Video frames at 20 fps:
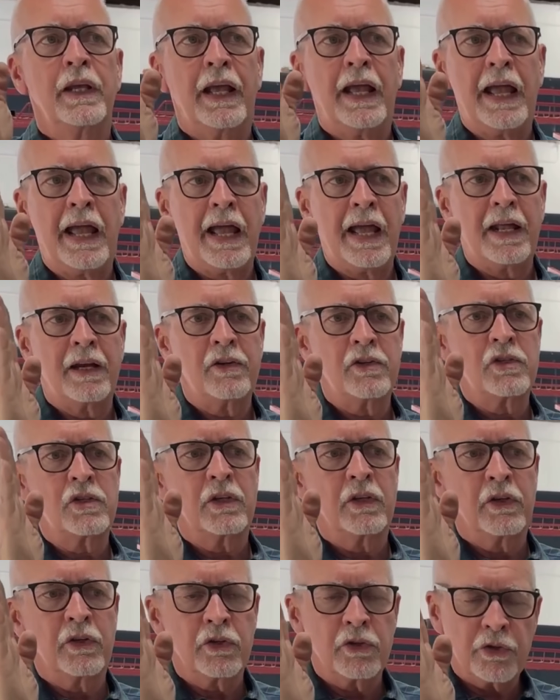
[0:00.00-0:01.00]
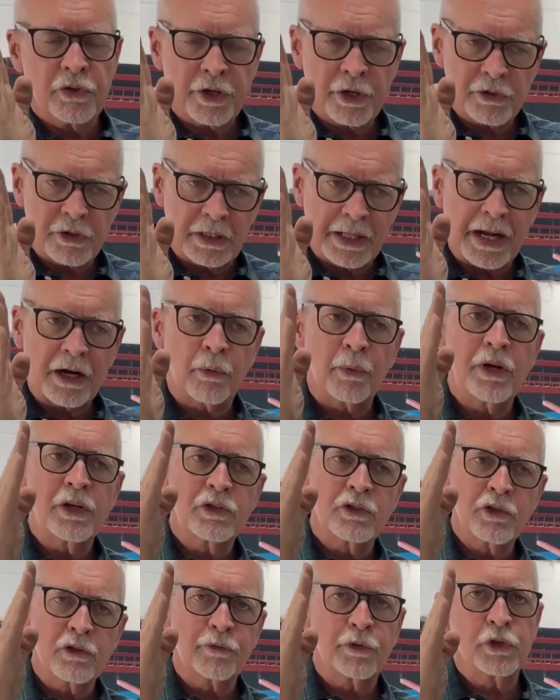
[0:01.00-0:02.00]
And there's a lot of
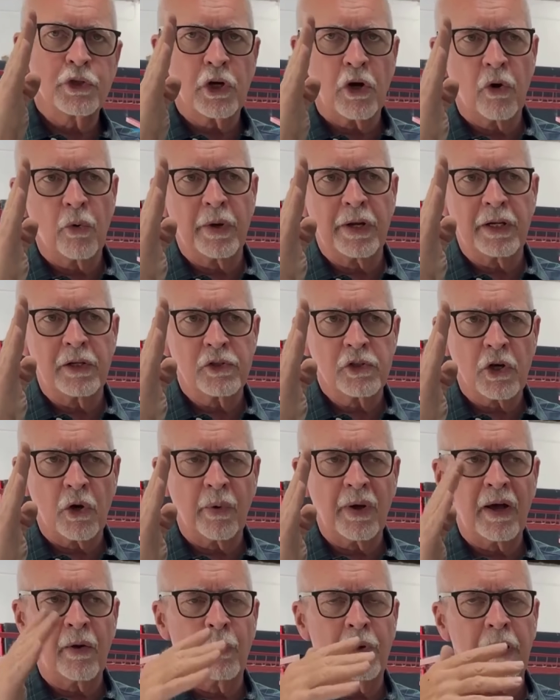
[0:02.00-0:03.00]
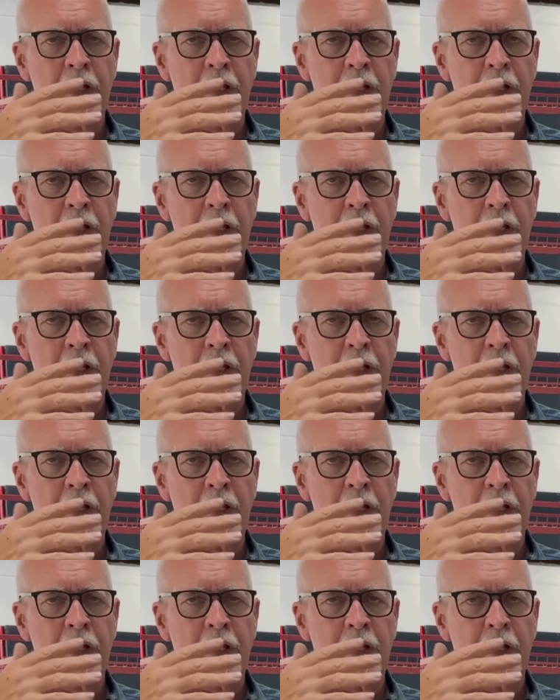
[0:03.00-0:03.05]
reasons for toe-in and toe-out when